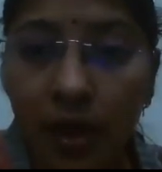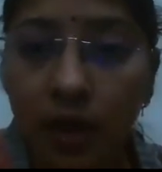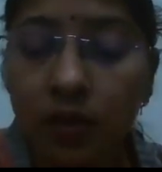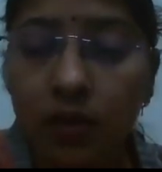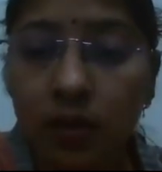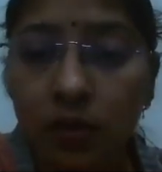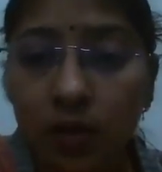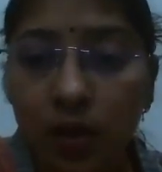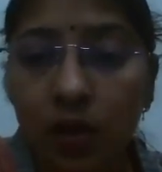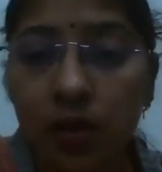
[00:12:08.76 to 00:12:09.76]
And
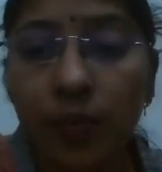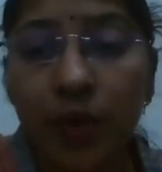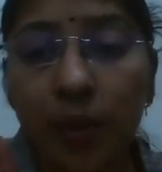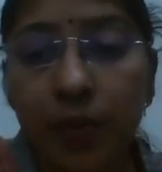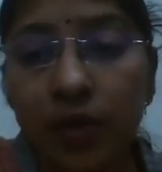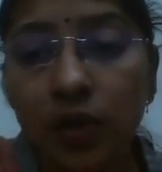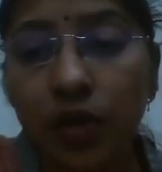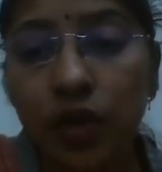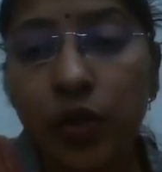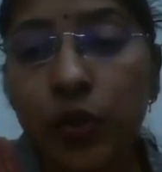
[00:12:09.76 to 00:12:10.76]
sometimes it
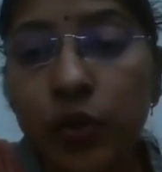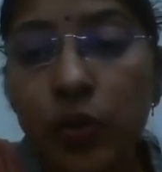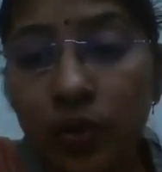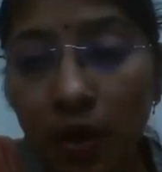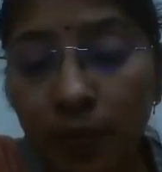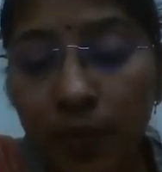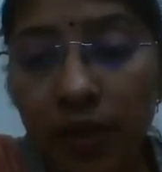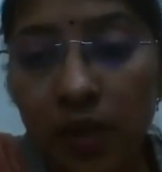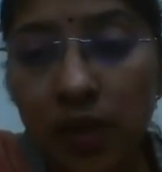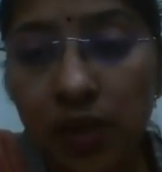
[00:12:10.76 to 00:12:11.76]
continue to term
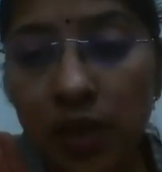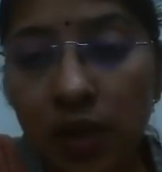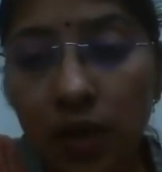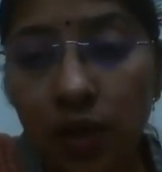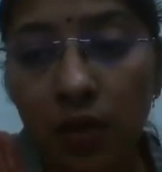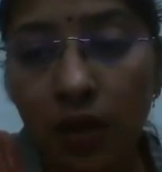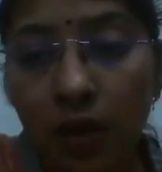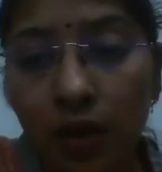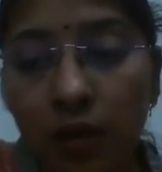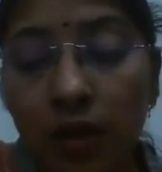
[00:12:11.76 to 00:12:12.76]
pregnancy.
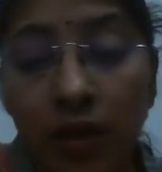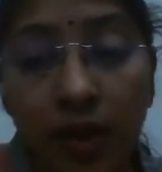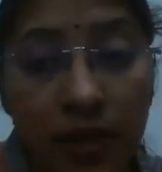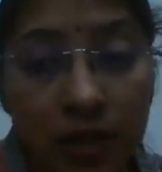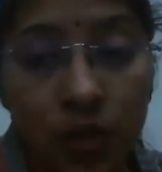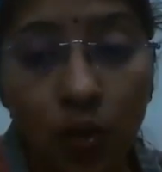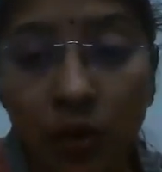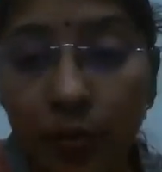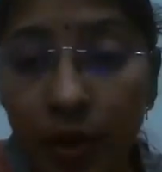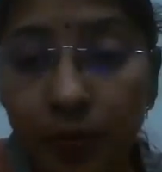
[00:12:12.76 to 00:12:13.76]
The rate is
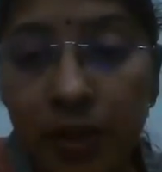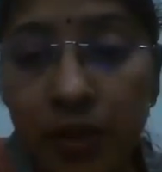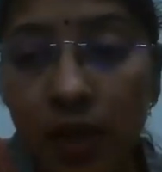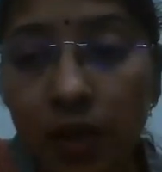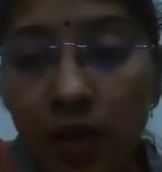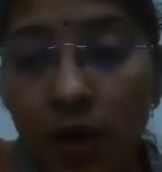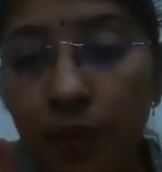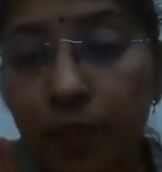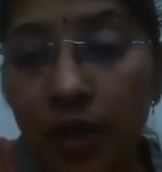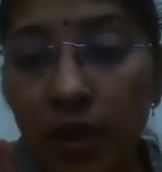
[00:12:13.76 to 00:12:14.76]
only 1%,
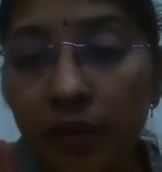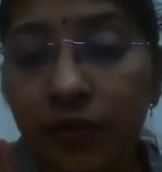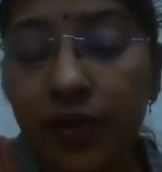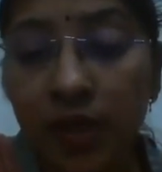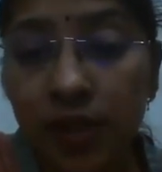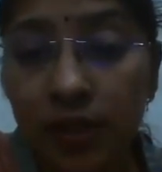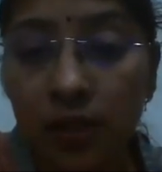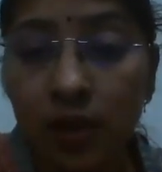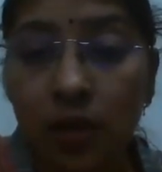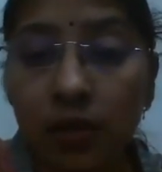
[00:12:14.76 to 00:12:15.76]
but if there is
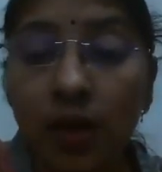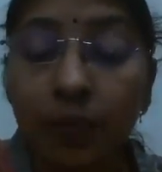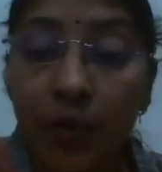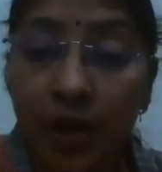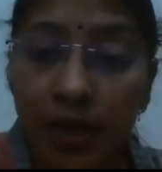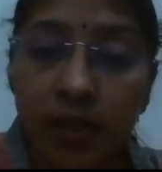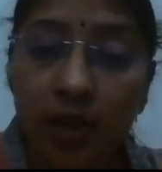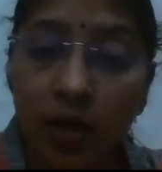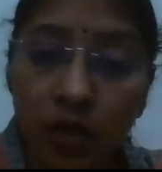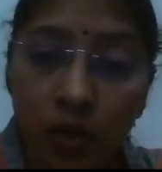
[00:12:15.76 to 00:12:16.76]
the
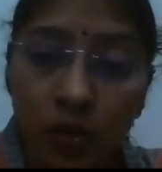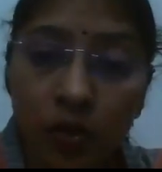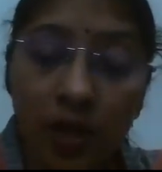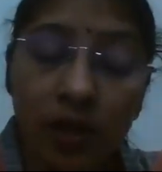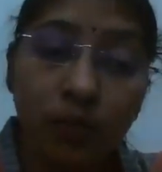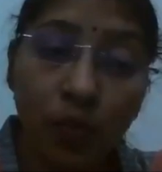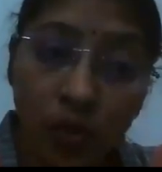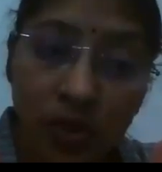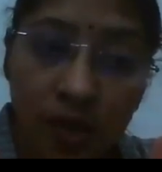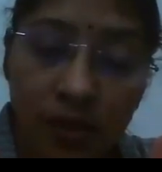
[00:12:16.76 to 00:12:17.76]
pregnancy continue, there is
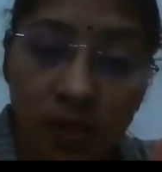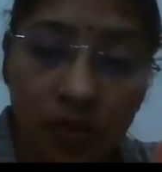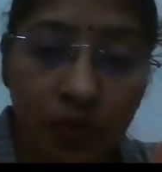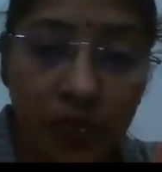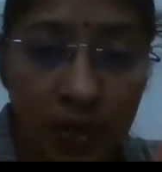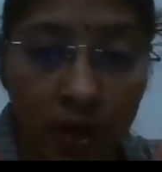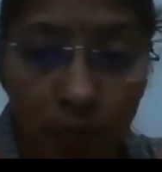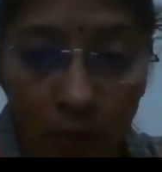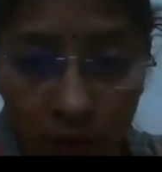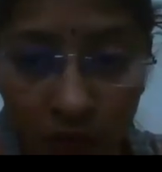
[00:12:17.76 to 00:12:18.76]
more chances of
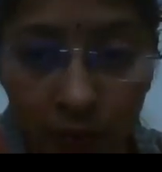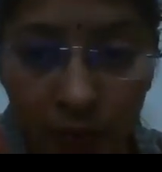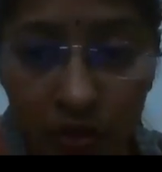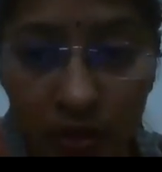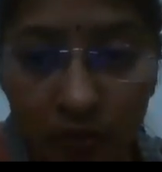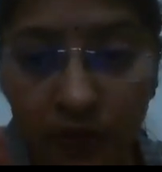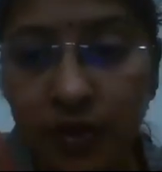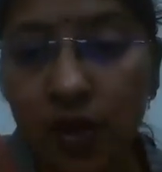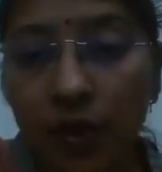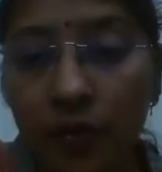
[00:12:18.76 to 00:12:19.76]
fetal malformation,
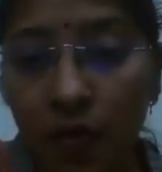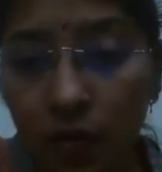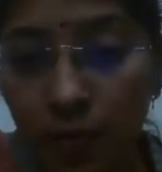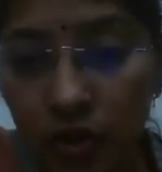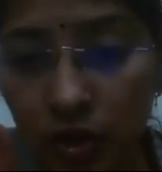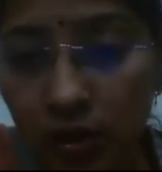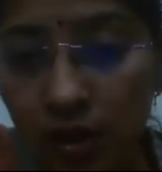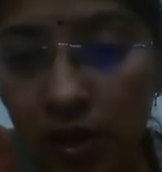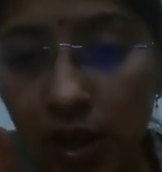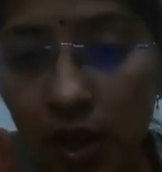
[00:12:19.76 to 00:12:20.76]
fetal deformation.